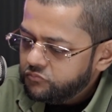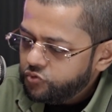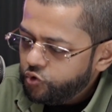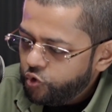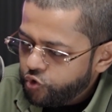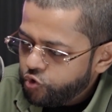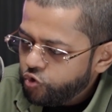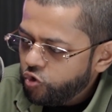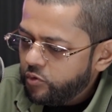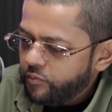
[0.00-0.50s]

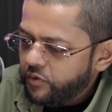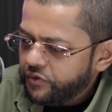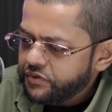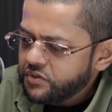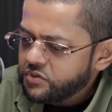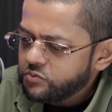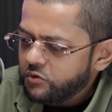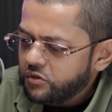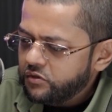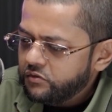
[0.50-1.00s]
You're sure about
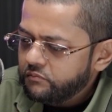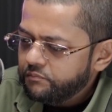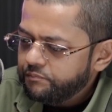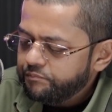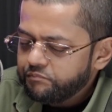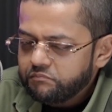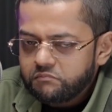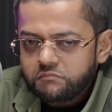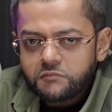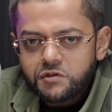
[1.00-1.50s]
this one?
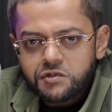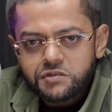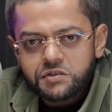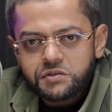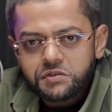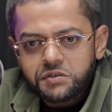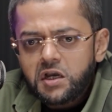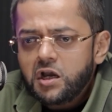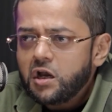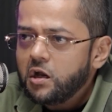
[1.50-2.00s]
I
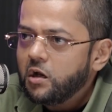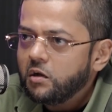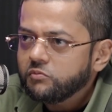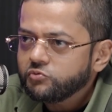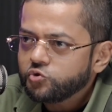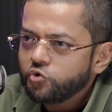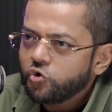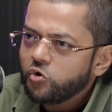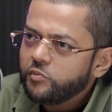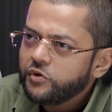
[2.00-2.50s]
said, yeah, I'm
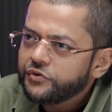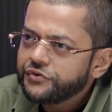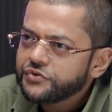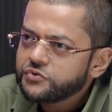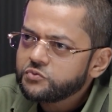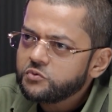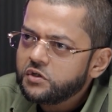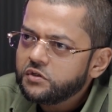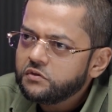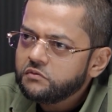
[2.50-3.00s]
sure about
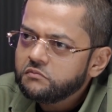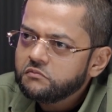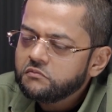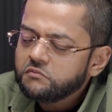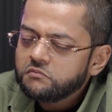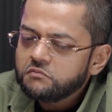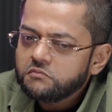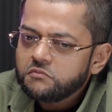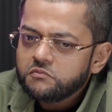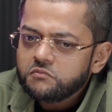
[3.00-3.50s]
this one.
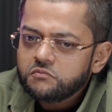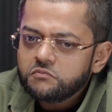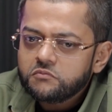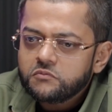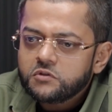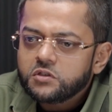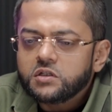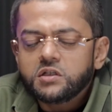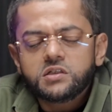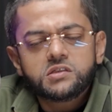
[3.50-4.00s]

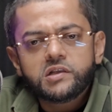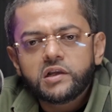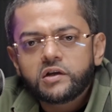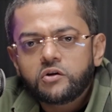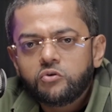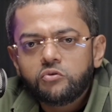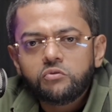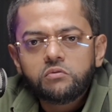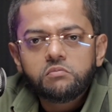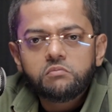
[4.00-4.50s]
He's
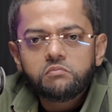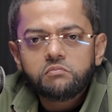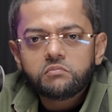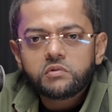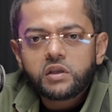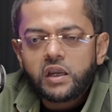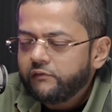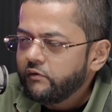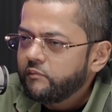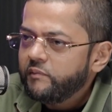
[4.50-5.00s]
like, cool.
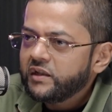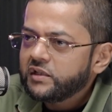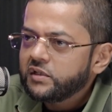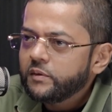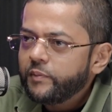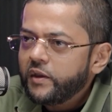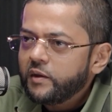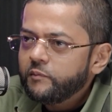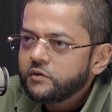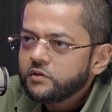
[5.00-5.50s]
Can we make
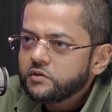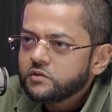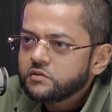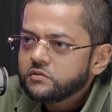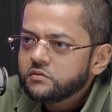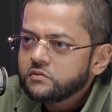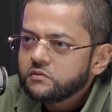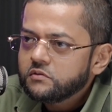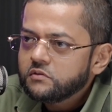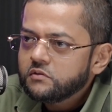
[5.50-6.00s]
the
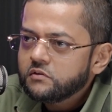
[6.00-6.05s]
payment?